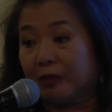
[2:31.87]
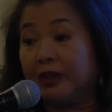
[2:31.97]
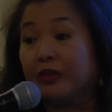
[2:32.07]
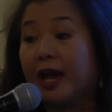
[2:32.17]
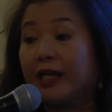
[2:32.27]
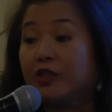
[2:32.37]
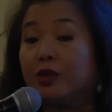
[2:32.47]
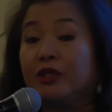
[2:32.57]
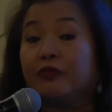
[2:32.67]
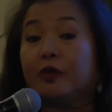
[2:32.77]
but they're
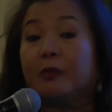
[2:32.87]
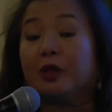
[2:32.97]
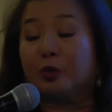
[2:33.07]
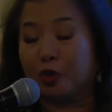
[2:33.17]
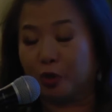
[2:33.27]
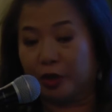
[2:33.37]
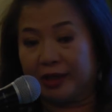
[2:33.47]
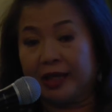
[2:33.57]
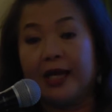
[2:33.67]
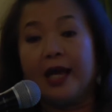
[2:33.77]
actually from La Union.